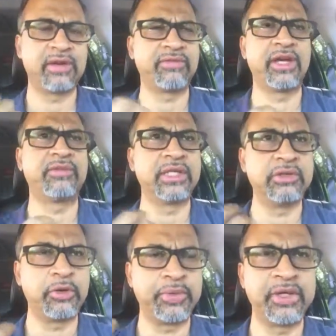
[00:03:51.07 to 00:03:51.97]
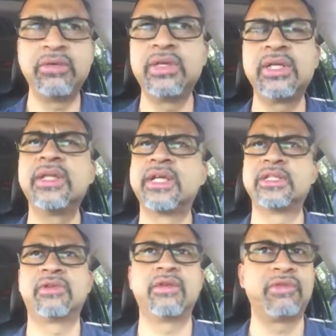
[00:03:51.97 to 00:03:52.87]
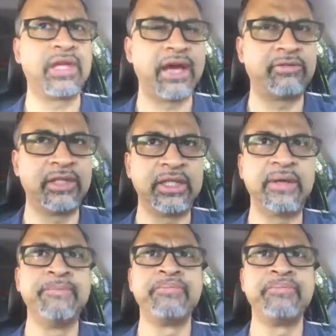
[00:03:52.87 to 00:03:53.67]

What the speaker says: why we have the European Union, that is why we have the